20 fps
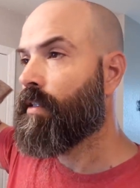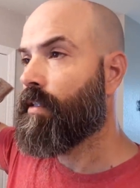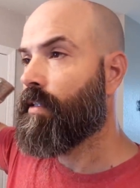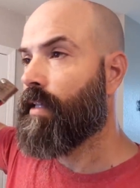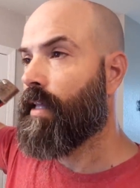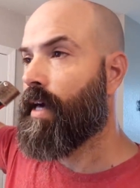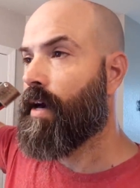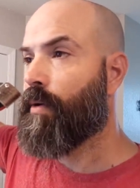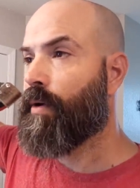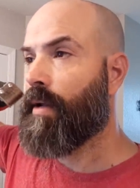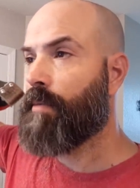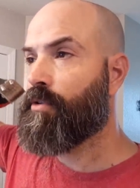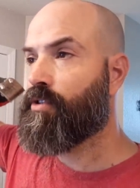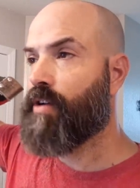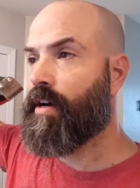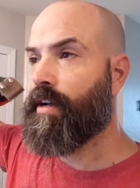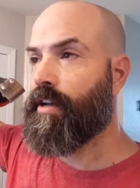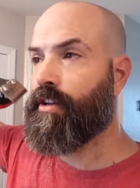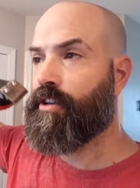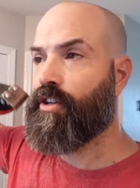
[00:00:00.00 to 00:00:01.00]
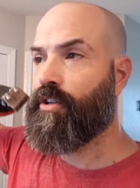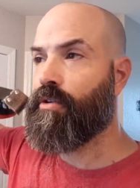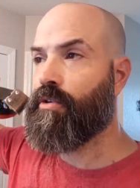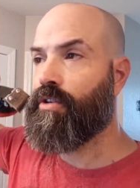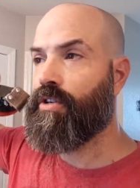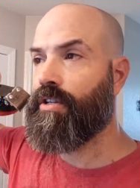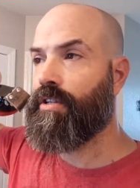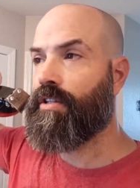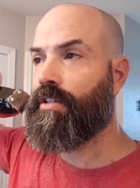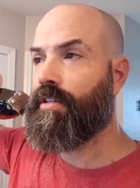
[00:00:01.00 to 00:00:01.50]
Now what I'm trying to do
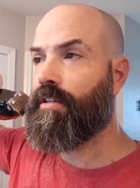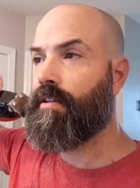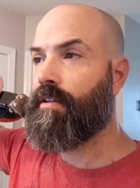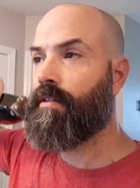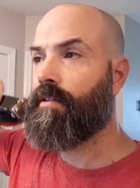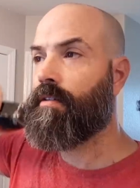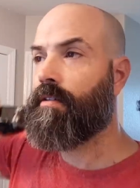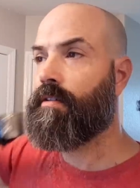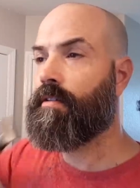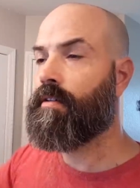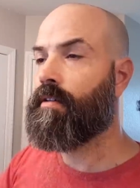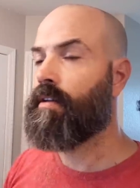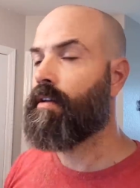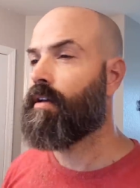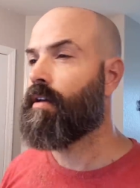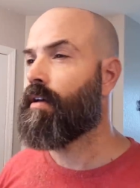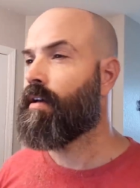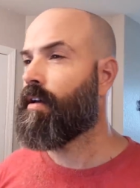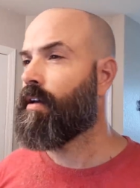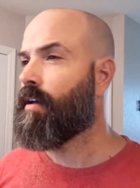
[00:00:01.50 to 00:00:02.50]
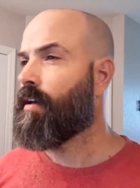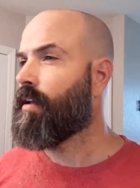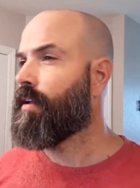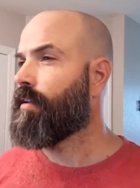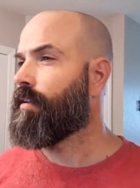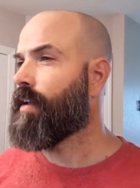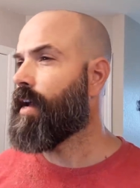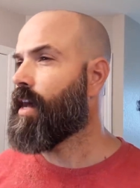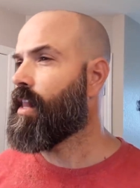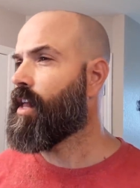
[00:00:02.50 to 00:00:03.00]
is just,
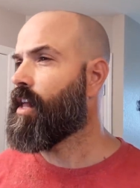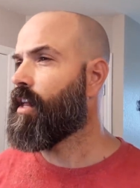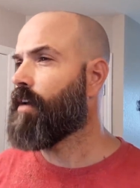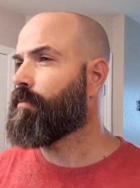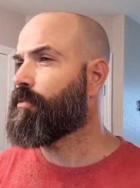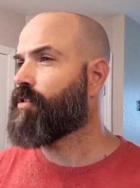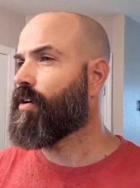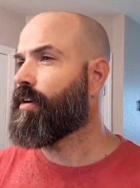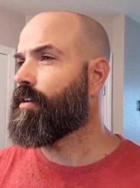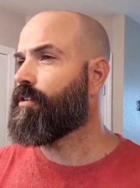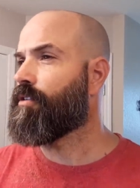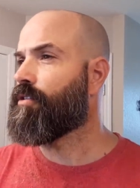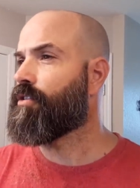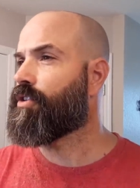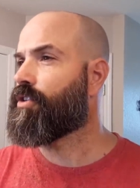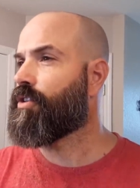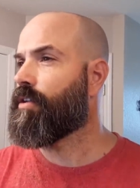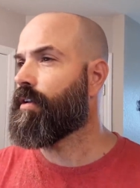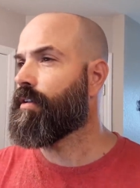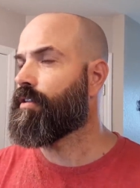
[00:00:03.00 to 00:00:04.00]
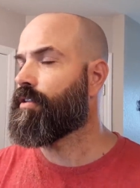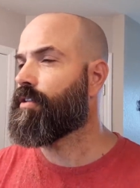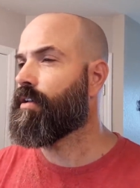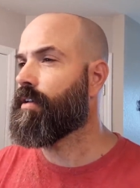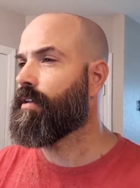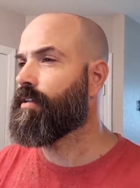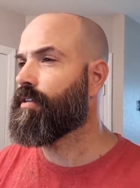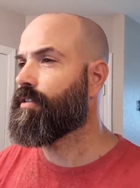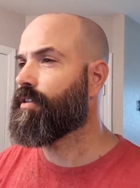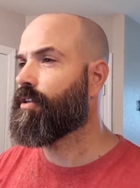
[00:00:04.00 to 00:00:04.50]
now all I'm trying to do is, is,
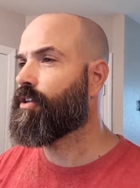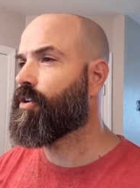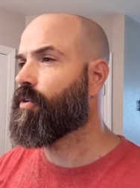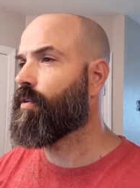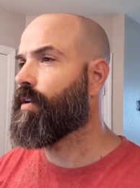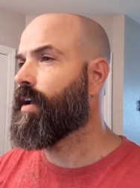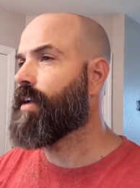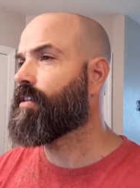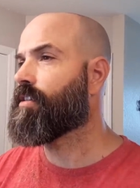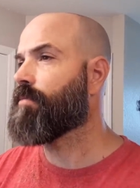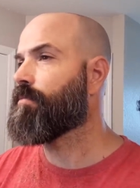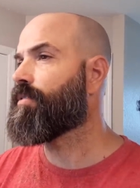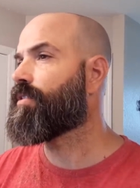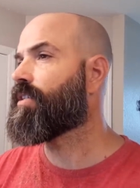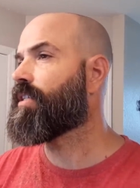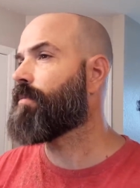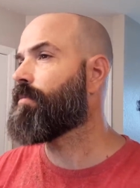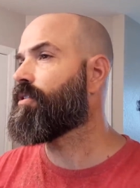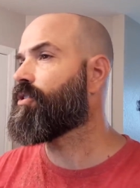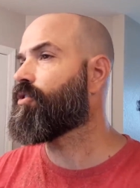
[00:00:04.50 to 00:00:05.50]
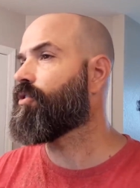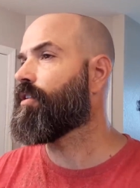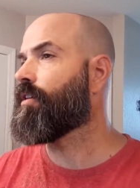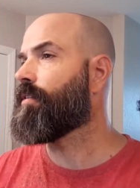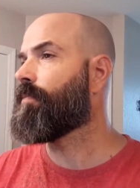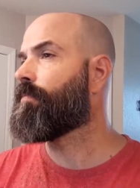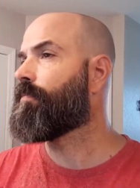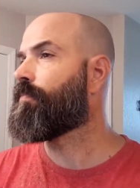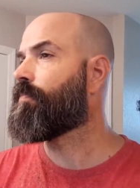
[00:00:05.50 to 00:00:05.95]
is create some symmetry.